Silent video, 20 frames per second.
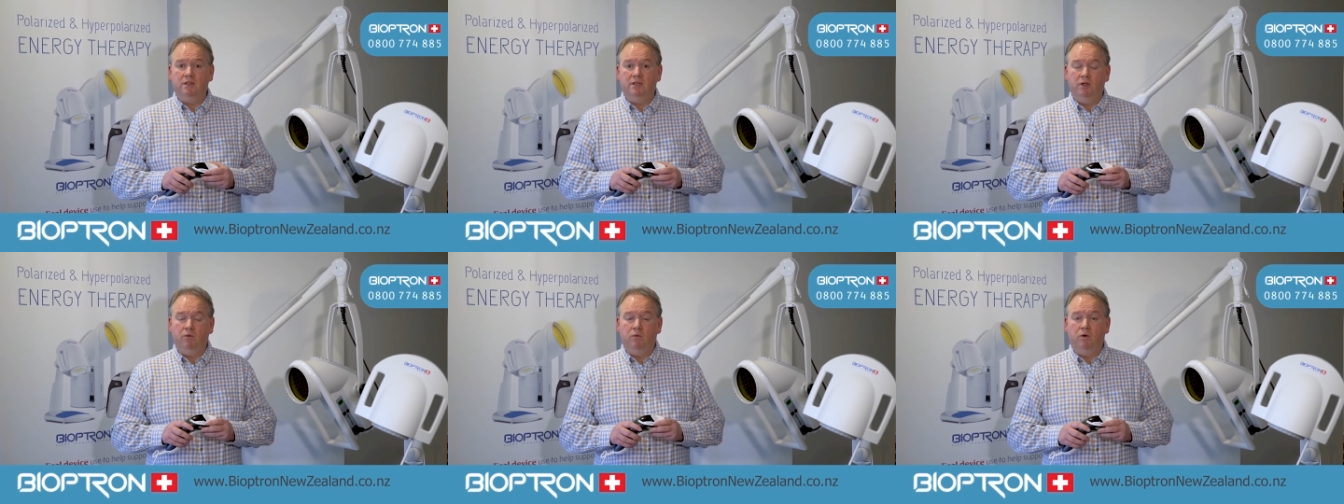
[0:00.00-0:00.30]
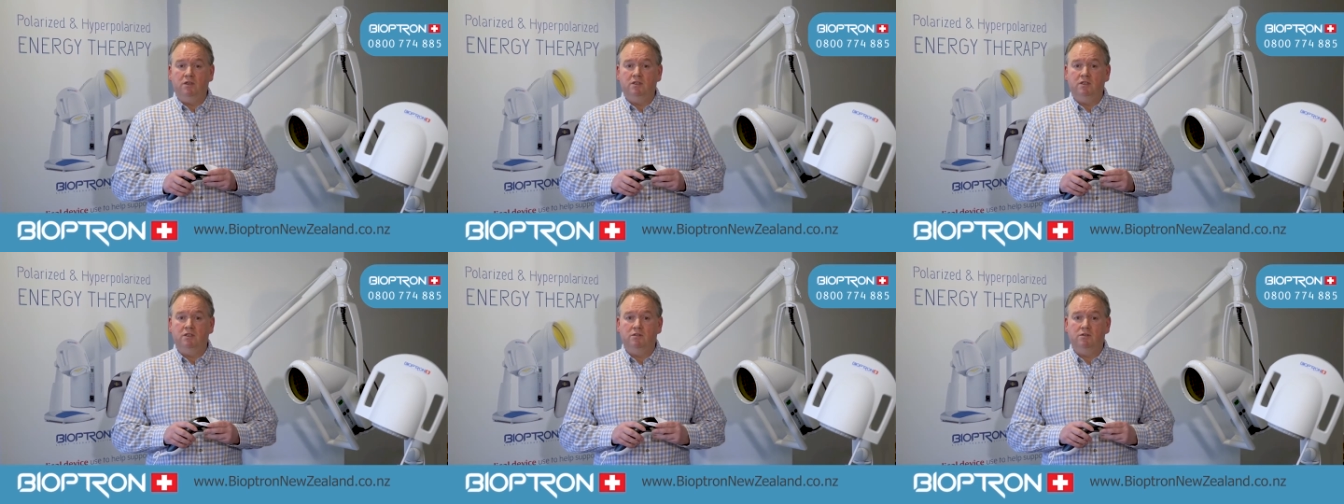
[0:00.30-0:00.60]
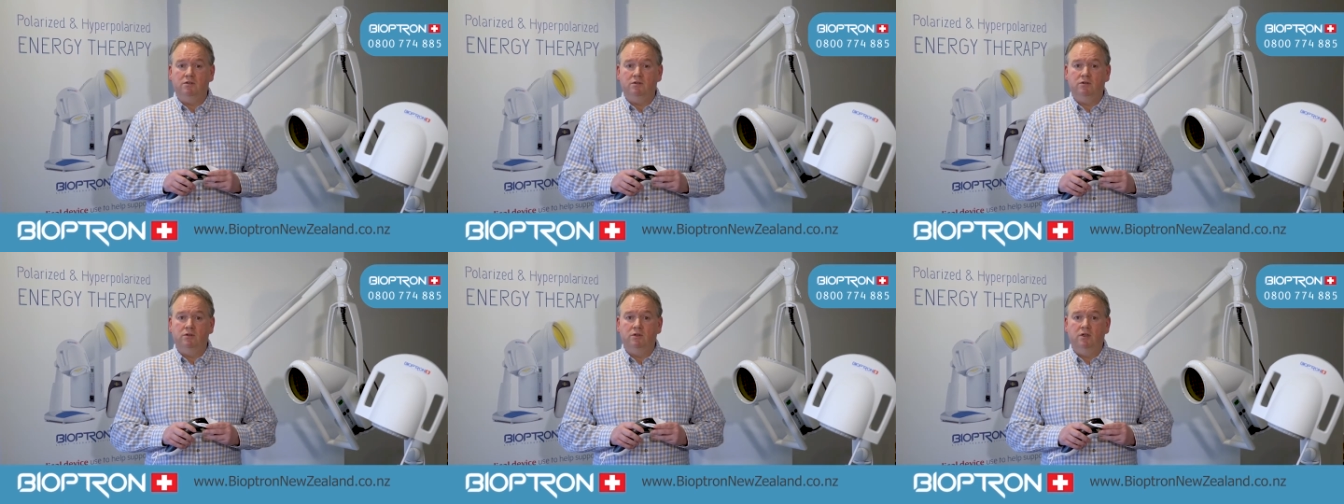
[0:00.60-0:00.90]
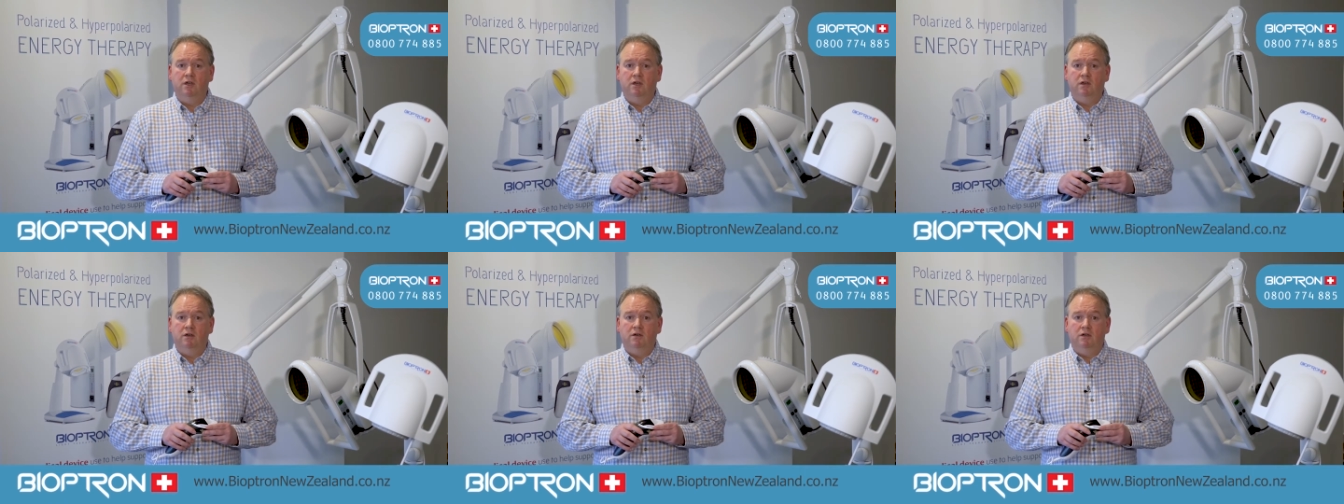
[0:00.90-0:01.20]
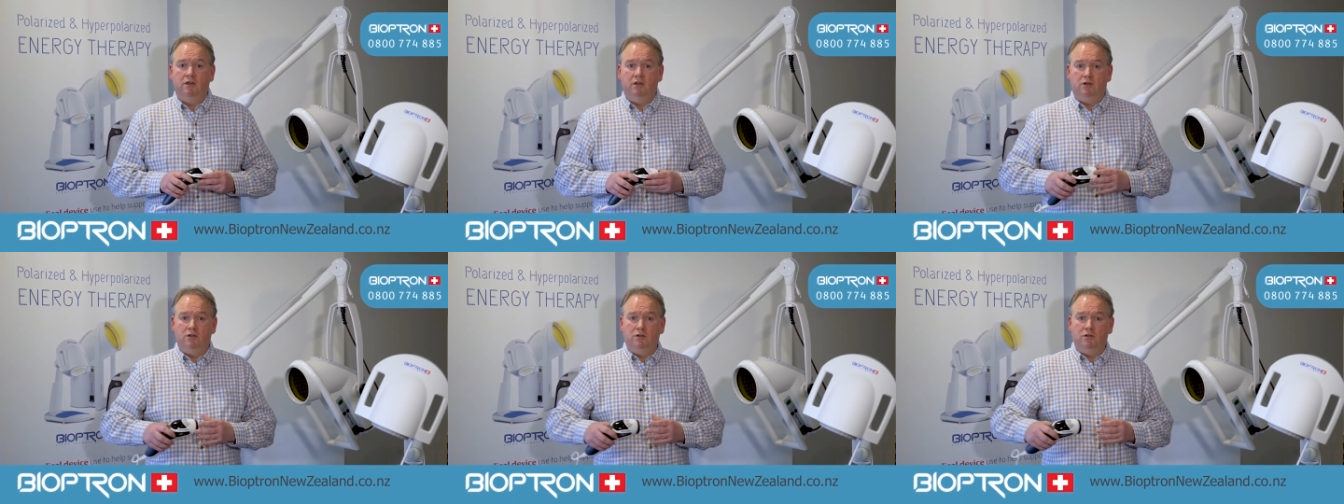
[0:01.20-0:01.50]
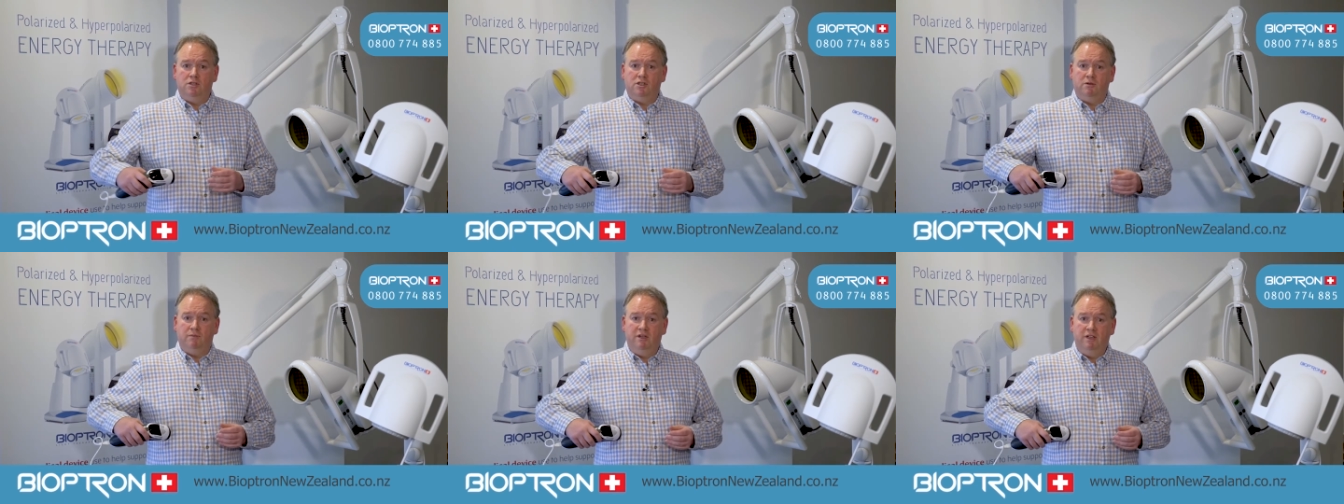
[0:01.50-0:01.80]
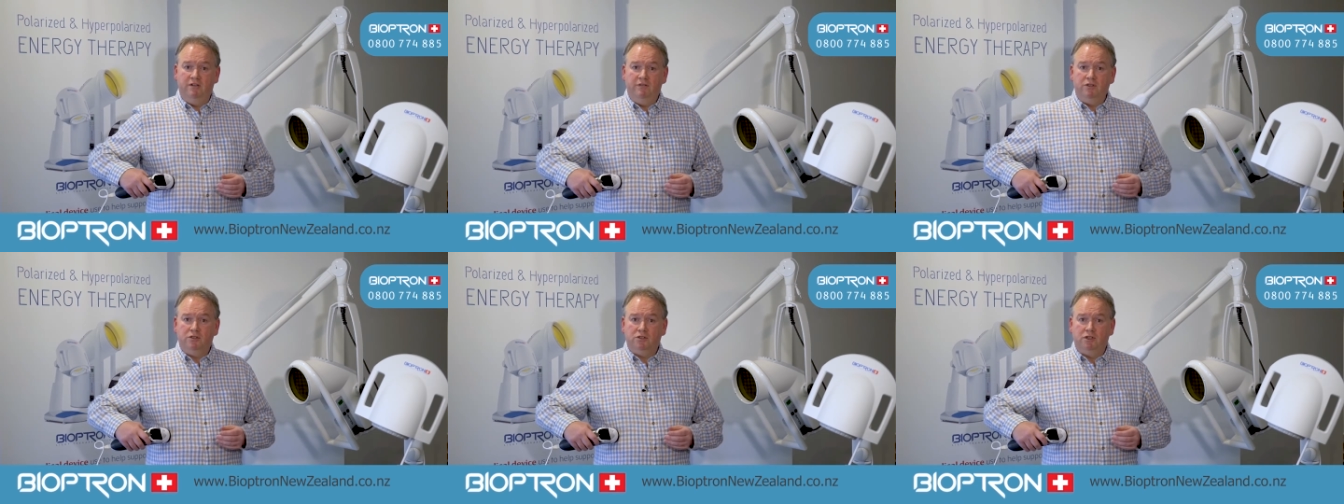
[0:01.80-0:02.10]
and you wanted to do some
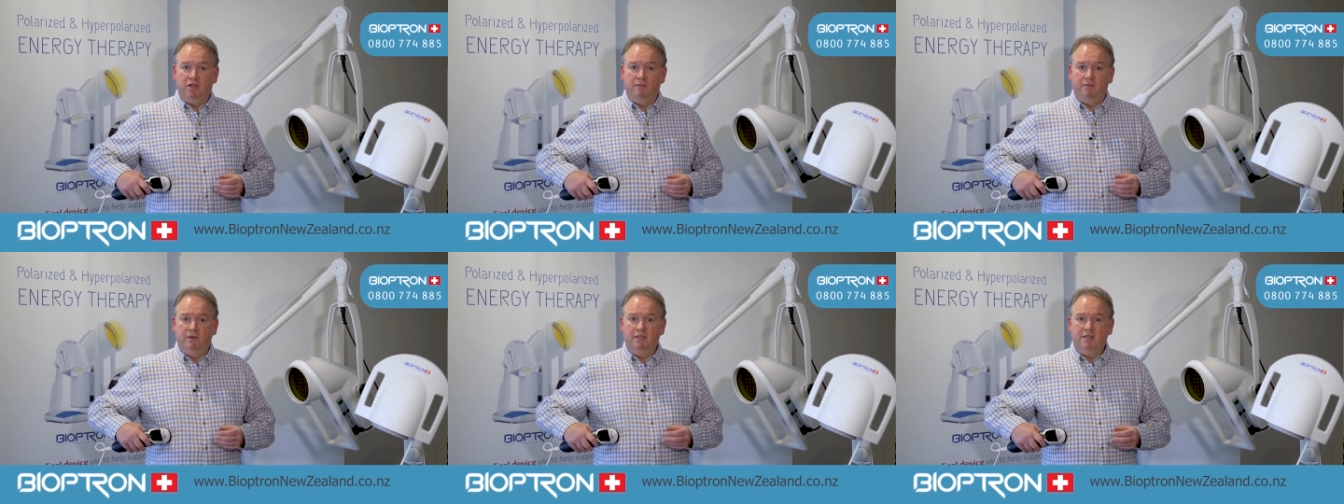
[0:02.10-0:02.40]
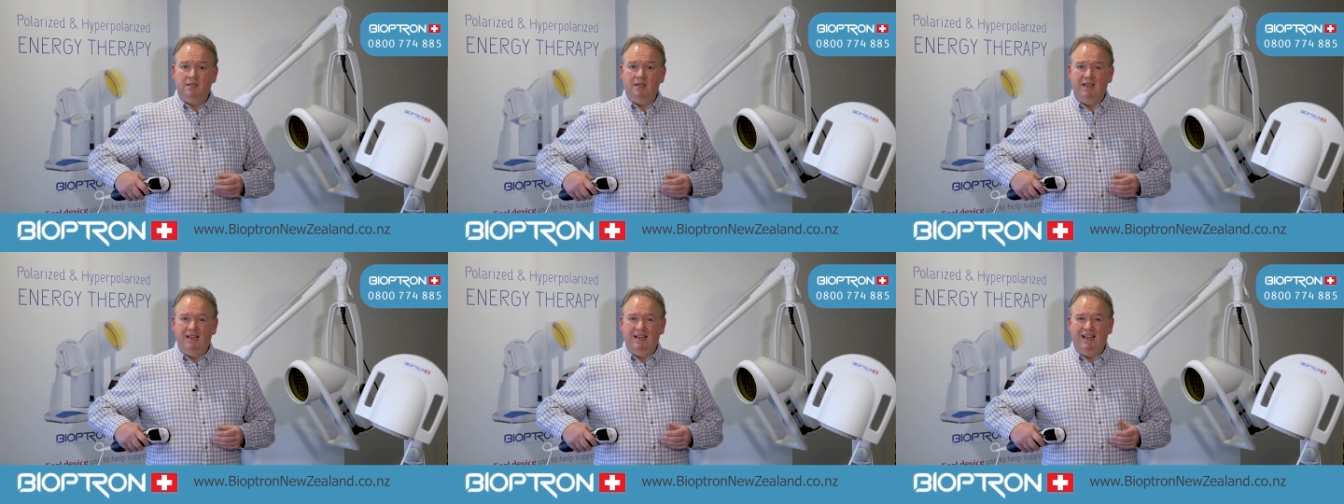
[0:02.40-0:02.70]
liver treatment,